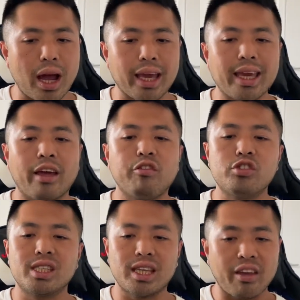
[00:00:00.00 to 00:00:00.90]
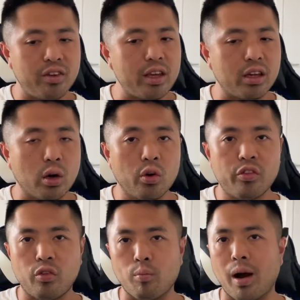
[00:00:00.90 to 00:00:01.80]
I can safely go
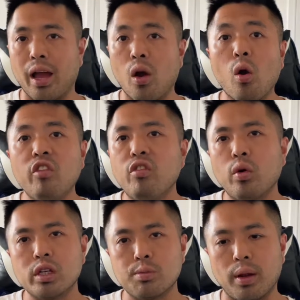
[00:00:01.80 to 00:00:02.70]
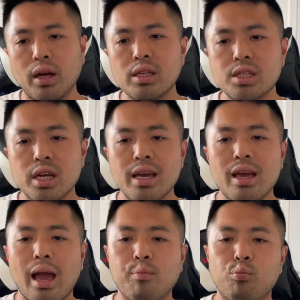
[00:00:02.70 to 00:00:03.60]
for my own Focus Blast
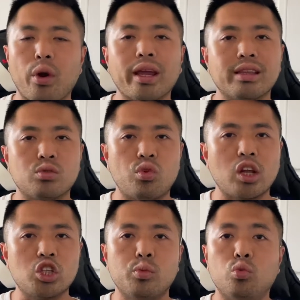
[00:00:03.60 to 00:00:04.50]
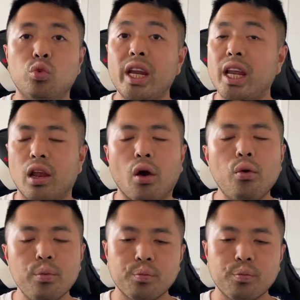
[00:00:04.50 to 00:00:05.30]
and bring this Regi really low.